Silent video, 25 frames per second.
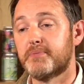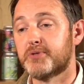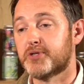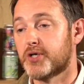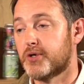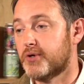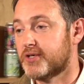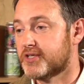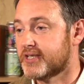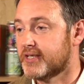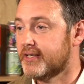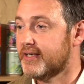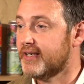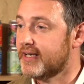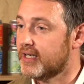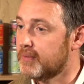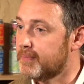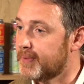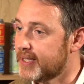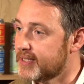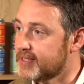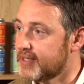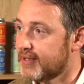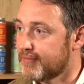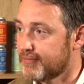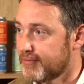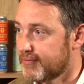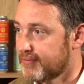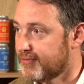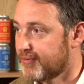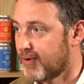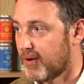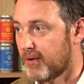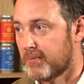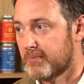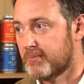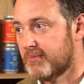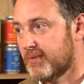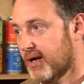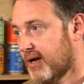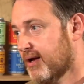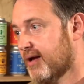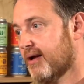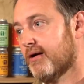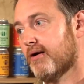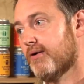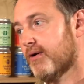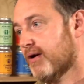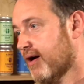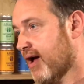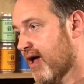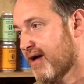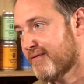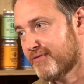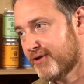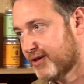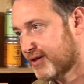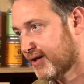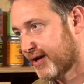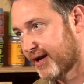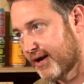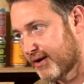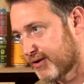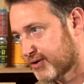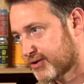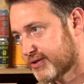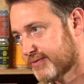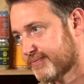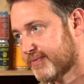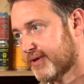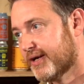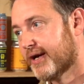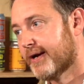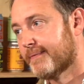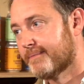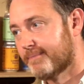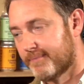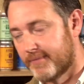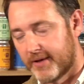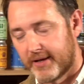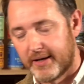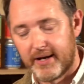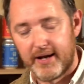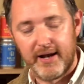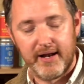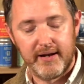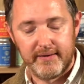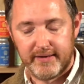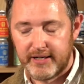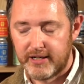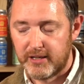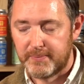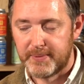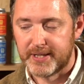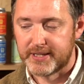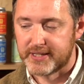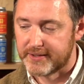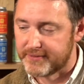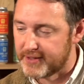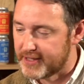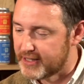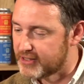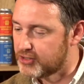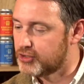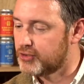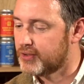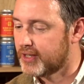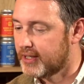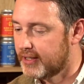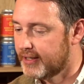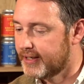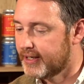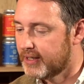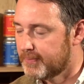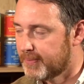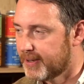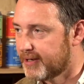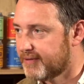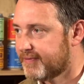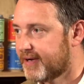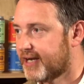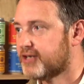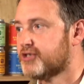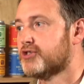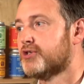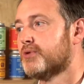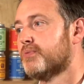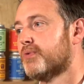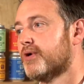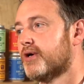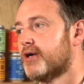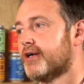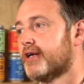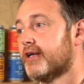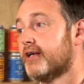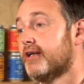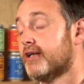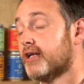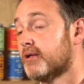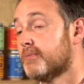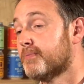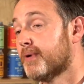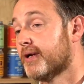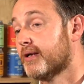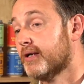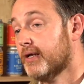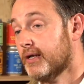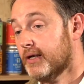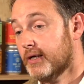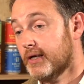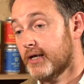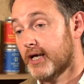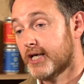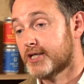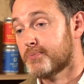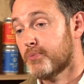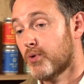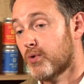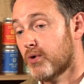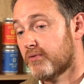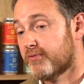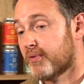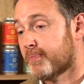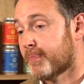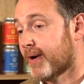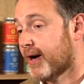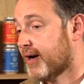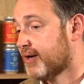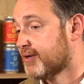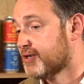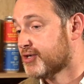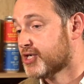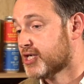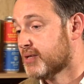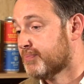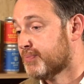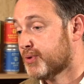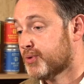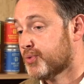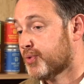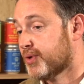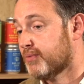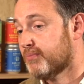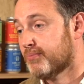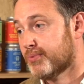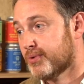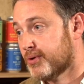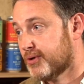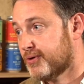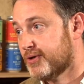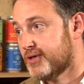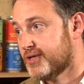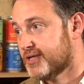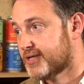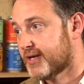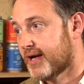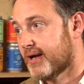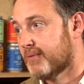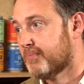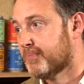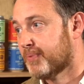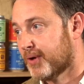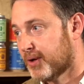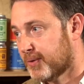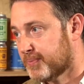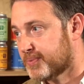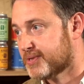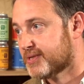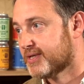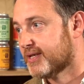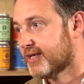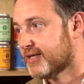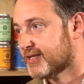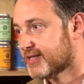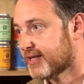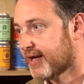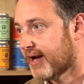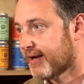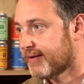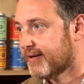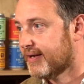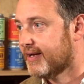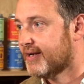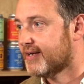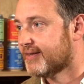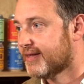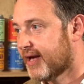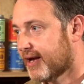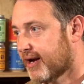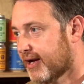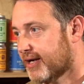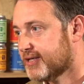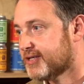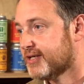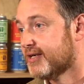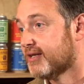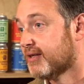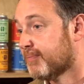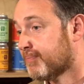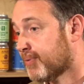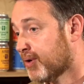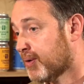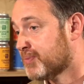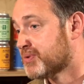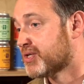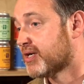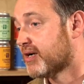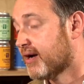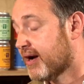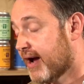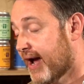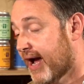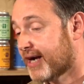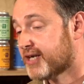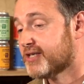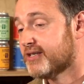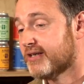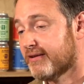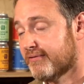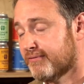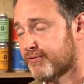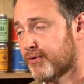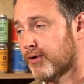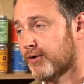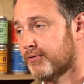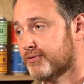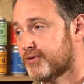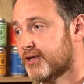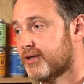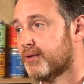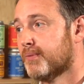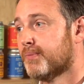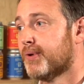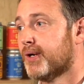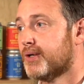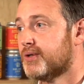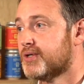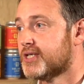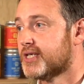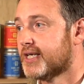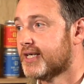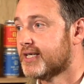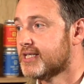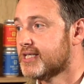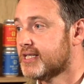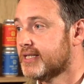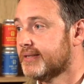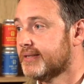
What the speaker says: So it's a little bit different from everything else. Yeah, a little bit different. It's doing a little bit of extra work and a little bit. It's more of a partnership between breweries and pubs. It is that idea that pubs are actually involved in the process.